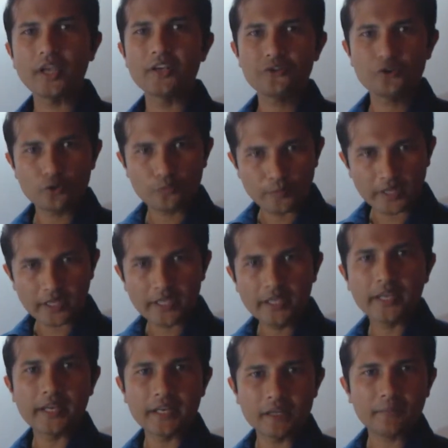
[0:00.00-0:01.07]
It should
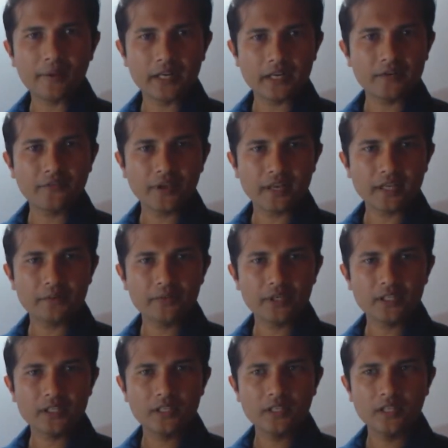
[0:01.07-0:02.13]
be independent variable.